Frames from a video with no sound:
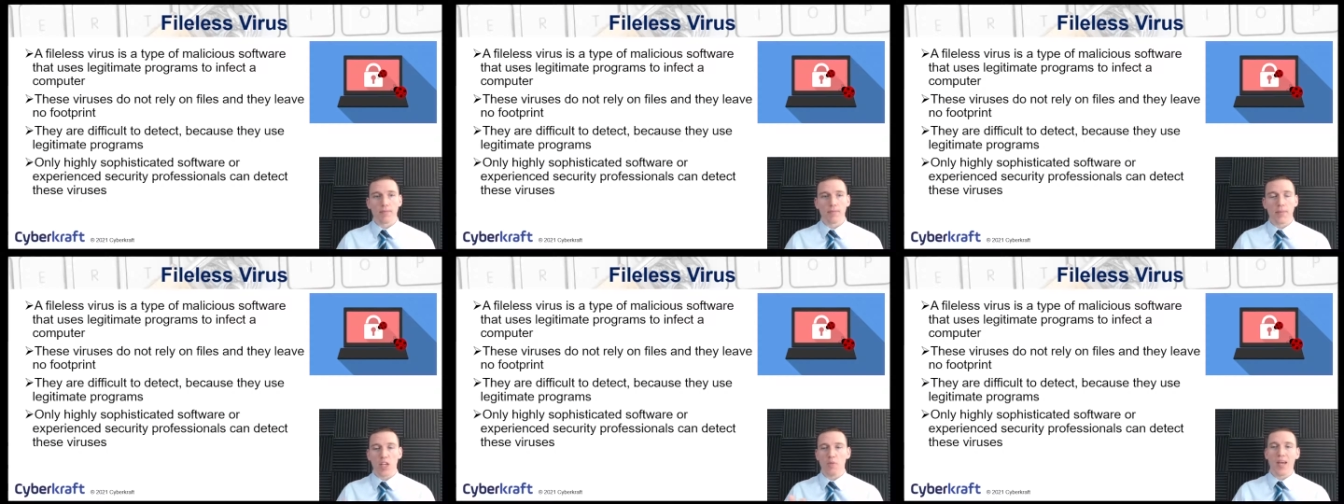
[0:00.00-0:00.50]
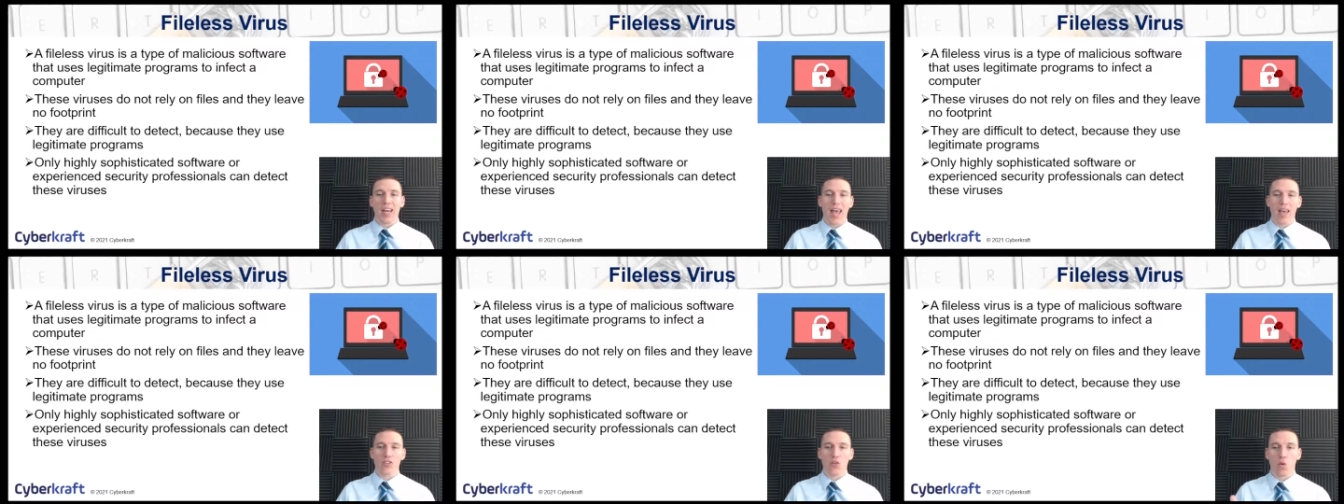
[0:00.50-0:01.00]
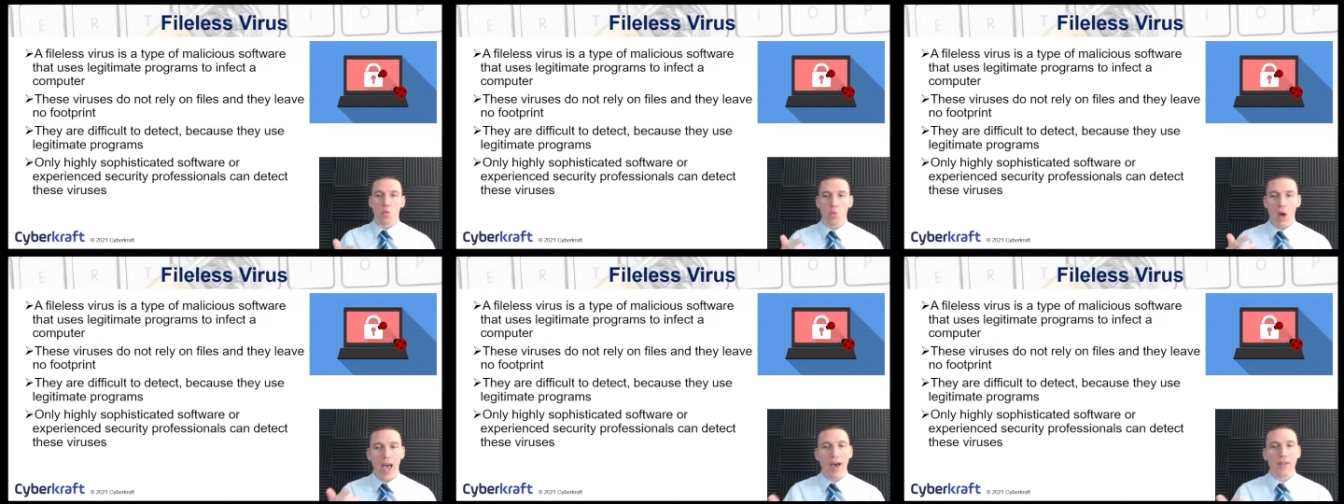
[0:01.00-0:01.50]
Now you might ask,
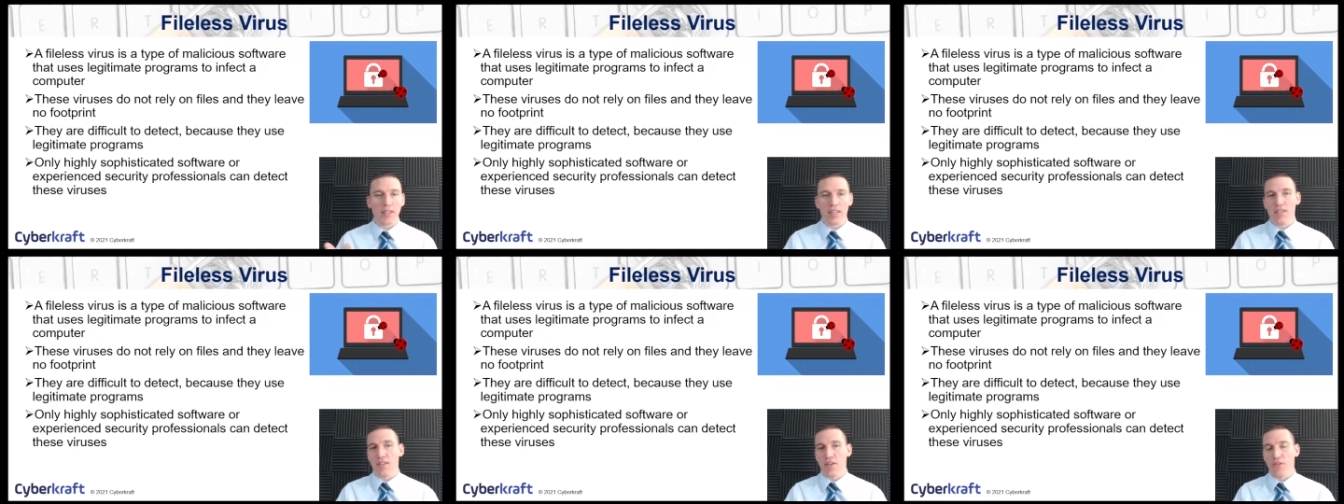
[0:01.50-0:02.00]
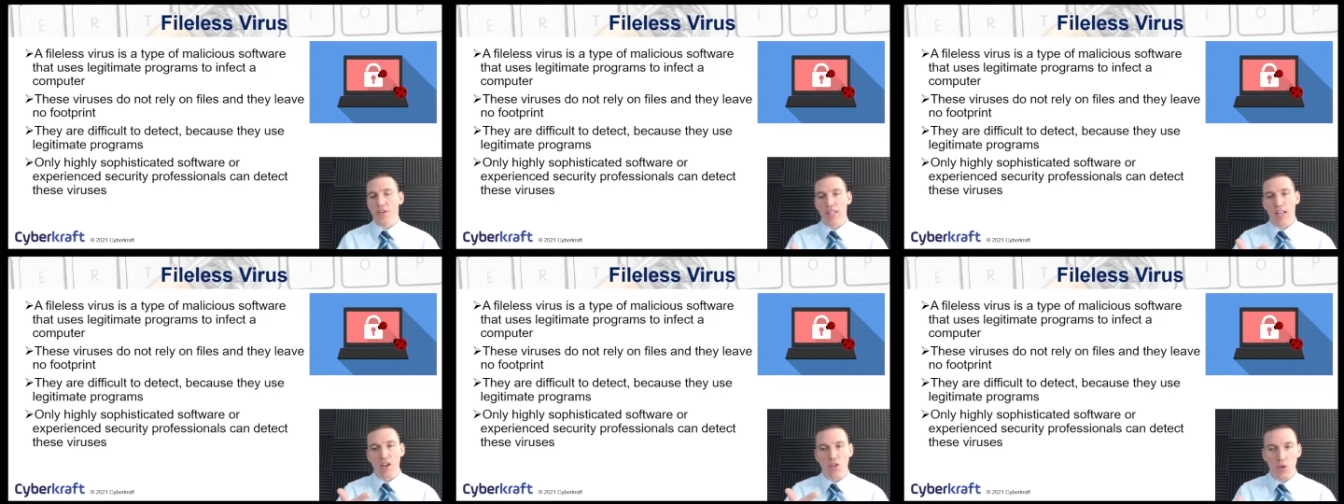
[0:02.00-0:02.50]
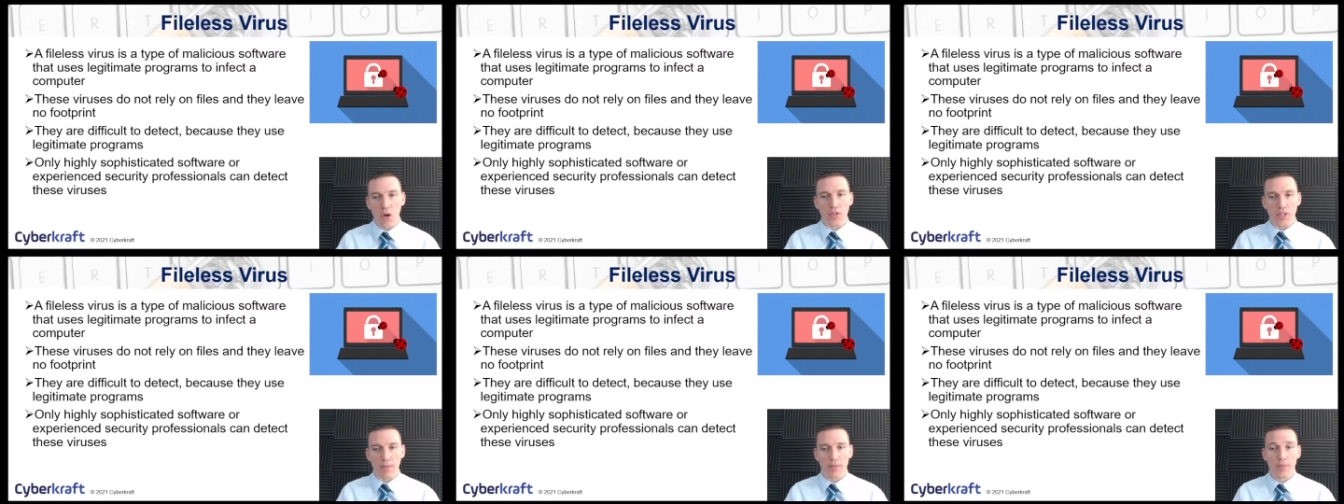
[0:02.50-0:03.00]
how is this different than a Trojan?